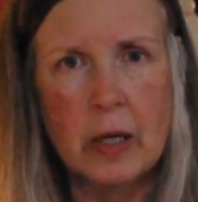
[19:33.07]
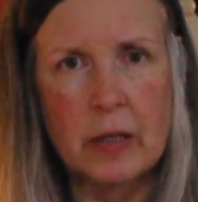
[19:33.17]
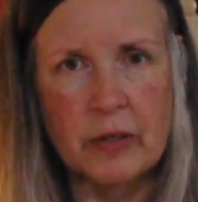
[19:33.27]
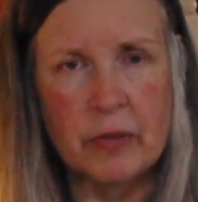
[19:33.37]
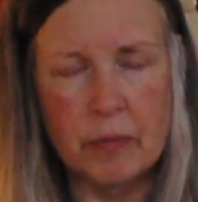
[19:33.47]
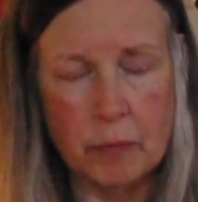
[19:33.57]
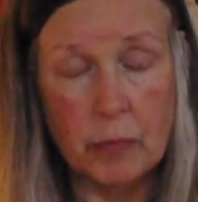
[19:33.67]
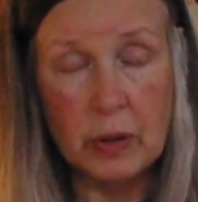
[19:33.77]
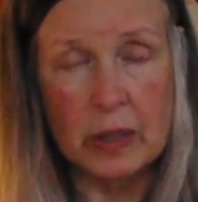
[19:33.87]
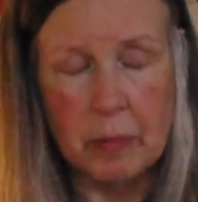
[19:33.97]
just
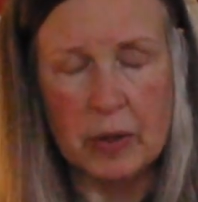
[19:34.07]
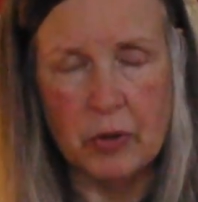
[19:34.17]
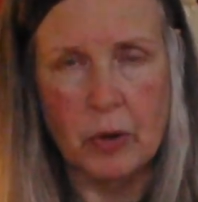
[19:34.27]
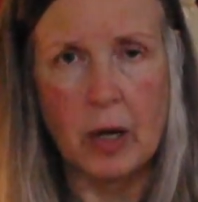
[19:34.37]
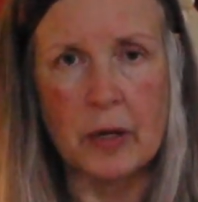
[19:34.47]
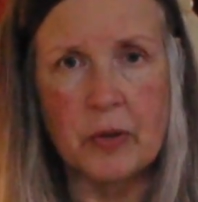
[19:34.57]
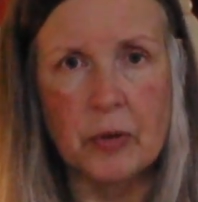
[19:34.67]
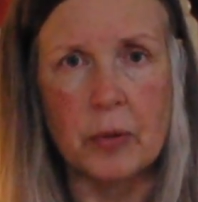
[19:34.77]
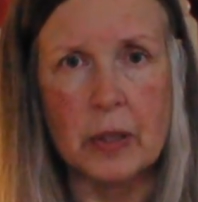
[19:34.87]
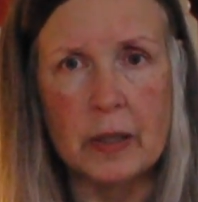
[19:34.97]
really be drawn
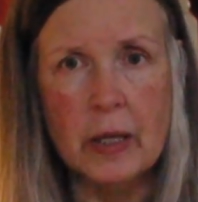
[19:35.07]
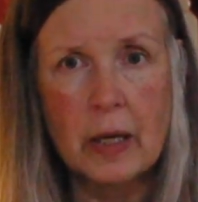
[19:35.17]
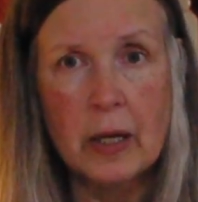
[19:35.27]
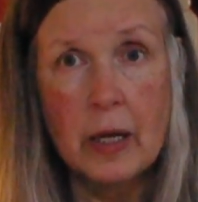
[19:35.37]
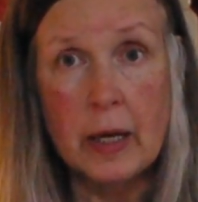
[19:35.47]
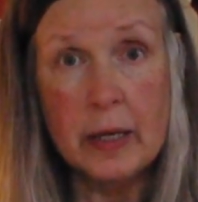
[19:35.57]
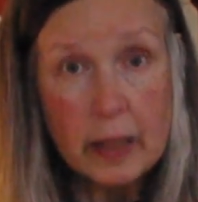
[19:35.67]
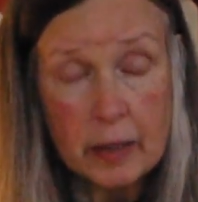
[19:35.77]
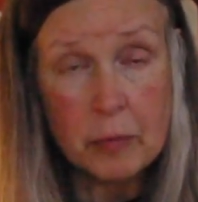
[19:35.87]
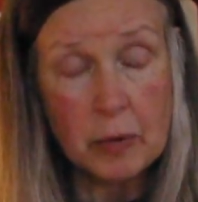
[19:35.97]
to it. And he
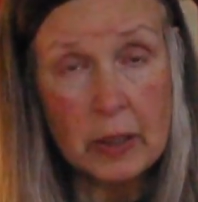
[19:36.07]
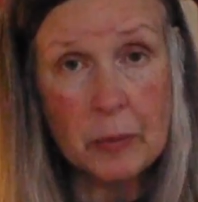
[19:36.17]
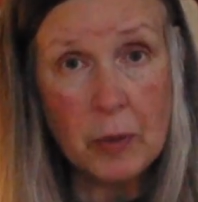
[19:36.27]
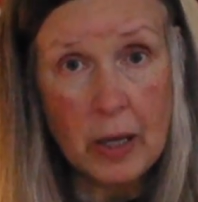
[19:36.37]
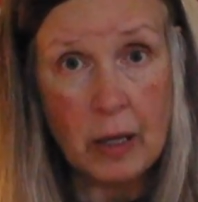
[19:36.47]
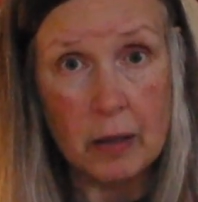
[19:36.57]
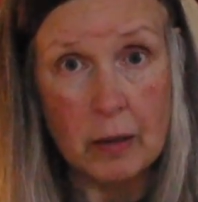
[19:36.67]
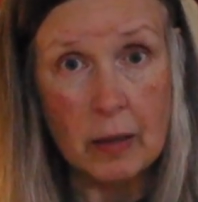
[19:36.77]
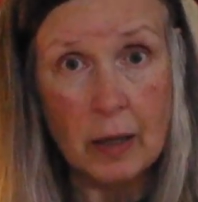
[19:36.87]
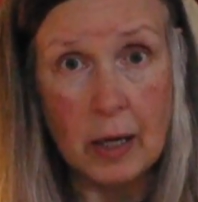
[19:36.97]
did really well.
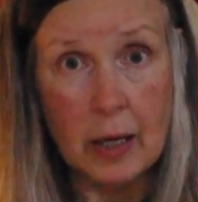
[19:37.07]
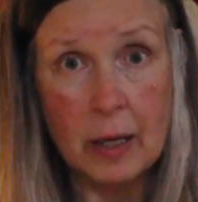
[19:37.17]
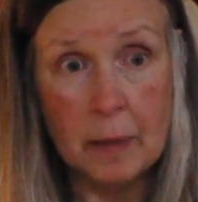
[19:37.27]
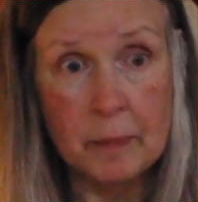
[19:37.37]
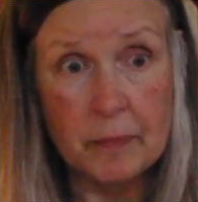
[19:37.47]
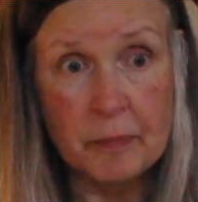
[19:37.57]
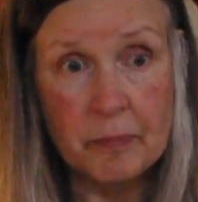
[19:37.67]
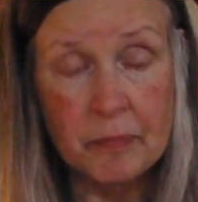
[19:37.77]
I